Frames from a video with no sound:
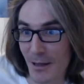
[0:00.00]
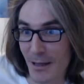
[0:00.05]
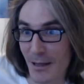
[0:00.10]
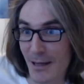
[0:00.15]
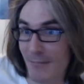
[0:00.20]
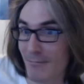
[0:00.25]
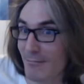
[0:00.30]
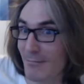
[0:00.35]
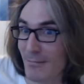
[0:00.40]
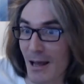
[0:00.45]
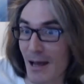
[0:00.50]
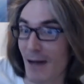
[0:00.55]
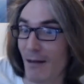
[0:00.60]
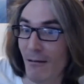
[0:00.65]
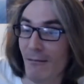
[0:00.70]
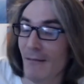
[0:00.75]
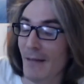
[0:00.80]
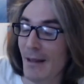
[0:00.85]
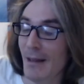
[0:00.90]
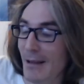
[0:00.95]
Really?
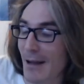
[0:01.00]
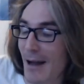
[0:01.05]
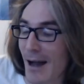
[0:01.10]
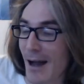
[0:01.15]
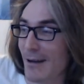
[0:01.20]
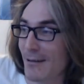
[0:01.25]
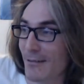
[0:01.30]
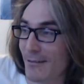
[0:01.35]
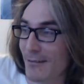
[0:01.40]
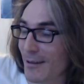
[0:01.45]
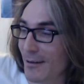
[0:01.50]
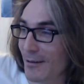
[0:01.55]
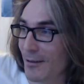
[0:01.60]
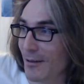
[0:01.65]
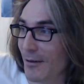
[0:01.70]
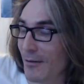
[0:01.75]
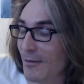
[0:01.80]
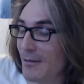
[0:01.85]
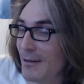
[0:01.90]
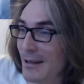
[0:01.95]
No, I don't
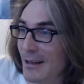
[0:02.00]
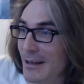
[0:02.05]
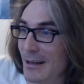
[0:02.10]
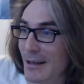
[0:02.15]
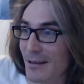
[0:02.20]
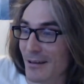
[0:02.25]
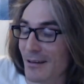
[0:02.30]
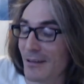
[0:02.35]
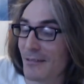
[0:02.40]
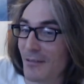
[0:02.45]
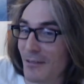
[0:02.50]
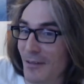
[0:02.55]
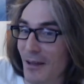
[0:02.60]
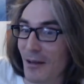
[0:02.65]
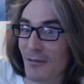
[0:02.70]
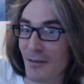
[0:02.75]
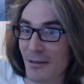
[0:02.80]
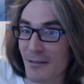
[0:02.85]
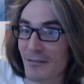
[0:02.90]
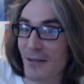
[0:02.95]
think so.
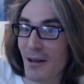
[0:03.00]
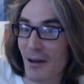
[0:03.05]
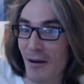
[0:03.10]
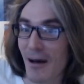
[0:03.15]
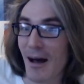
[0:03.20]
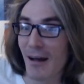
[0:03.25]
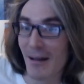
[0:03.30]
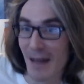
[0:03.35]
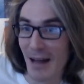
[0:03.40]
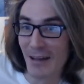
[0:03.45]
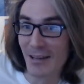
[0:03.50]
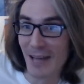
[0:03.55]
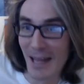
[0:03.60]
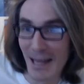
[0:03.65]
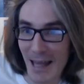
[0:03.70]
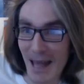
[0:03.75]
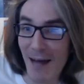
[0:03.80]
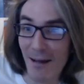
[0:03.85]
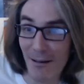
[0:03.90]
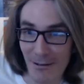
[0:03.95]

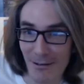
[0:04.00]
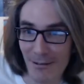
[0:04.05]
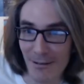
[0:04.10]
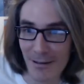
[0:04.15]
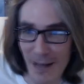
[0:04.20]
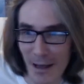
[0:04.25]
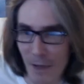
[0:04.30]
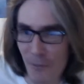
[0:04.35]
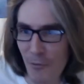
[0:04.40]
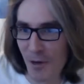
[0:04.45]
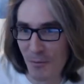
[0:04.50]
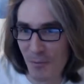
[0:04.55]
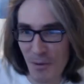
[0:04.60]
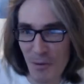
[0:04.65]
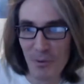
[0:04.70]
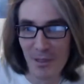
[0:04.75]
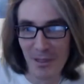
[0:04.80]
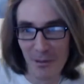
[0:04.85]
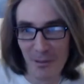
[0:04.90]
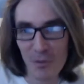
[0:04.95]
I'll take hell. Okay, I
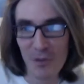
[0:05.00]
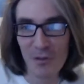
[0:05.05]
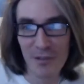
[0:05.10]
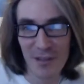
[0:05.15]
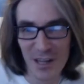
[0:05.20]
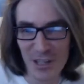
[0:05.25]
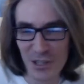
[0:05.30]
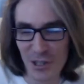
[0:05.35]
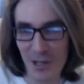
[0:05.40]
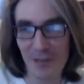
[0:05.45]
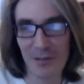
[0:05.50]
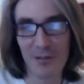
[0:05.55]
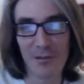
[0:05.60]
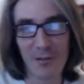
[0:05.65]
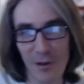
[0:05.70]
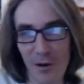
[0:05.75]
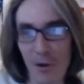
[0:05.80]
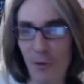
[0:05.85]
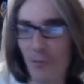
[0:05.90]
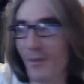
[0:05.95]
want to be with the
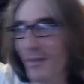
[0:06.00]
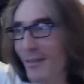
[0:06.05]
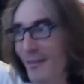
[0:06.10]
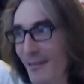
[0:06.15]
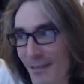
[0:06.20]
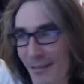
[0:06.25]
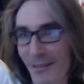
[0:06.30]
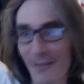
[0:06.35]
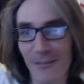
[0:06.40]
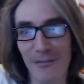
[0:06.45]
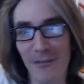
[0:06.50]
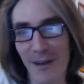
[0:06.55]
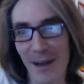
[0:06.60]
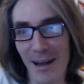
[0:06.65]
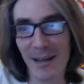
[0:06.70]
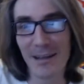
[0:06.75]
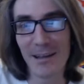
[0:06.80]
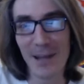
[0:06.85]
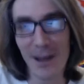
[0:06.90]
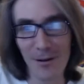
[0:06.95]
musicians, with the
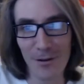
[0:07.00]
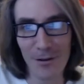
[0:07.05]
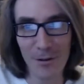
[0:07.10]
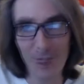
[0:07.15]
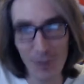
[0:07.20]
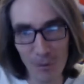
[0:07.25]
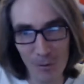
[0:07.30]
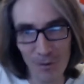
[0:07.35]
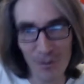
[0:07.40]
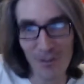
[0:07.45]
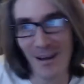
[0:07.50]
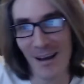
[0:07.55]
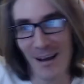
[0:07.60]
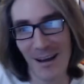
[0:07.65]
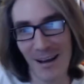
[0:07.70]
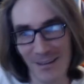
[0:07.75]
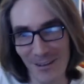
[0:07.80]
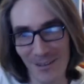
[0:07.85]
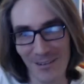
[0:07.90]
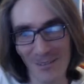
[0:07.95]
fucking young
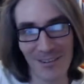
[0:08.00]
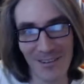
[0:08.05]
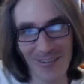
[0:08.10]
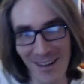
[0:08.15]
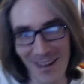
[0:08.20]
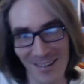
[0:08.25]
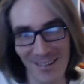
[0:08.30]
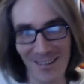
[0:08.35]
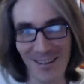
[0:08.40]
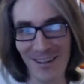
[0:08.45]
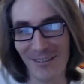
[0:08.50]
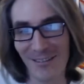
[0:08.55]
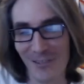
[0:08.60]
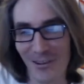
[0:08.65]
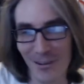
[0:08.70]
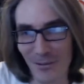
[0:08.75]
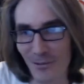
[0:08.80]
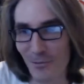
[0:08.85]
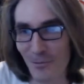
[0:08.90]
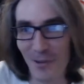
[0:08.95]
suicides and all that
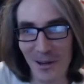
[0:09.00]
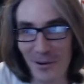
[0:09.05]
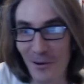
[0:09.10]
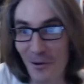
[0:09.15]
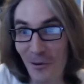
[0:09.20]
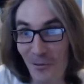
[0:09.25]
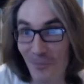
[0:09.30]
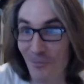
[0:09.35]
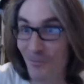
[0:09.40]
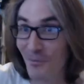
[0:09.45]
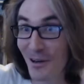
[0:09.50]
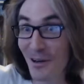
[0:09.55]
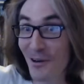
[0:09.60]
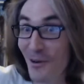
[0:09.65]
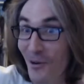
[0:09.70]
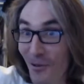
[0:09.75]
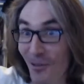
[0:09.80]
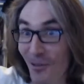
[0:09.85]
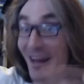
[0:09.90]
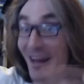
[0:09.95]
stuff, because we know
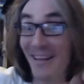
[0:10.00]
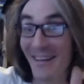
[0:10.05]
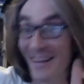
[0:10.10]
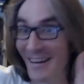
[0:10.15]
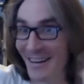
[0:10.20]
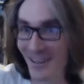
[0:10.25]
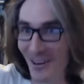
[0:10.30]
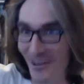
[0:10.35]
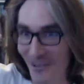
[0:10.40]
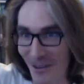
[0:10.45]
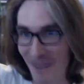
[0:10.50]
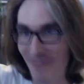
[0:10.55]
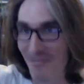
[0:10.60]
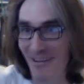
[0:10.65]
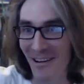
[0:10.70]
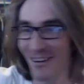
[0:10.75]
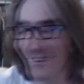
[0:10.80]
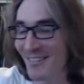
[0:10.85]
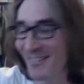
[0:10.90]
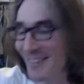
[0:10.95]
they didn't go
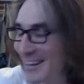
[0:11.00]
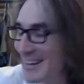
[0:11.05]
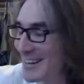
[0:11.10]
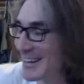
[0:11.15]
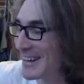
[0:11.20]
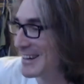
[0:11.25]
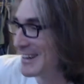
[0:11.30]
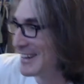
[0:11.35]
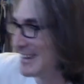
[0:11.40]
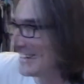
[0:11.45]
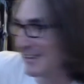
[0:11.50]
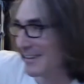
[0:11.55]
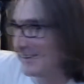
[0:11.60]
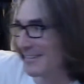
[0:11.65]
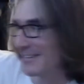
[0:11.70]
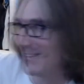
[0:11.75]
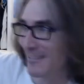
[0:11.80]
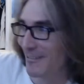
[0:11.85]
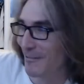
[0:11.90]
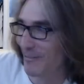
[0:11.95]
up there, right?
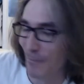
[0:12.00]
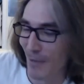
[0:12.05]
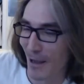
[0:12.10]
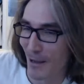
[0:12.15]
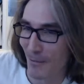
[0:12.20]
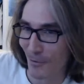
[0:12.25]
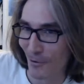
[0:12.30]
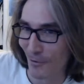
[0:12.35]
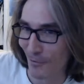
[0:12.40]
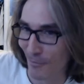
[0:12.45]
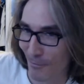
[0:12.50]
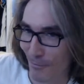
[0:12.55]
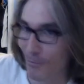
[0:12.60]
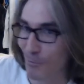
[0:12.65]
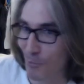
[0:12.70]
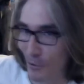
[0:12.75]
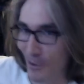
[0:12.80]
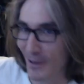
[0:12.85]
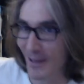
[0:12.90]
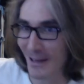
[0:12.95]
The
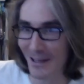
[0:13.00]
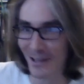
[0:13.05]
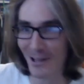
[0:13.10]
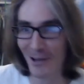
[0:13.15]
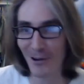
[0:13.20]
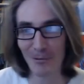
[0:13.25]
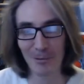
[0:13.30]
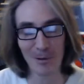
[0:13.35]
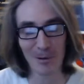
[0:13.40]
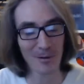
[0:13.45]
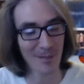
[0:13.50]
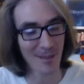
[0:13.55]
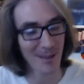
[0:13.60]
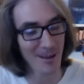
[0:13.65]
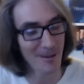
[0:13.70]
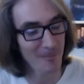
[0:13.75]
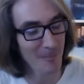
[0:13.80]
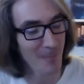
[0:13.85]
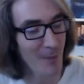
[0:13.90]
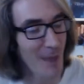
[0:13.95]
Bible pretty clear
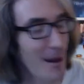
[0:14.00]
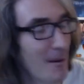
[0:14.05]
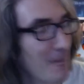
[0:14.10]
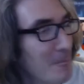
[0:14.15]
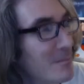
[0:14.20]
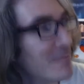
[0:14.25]
about that.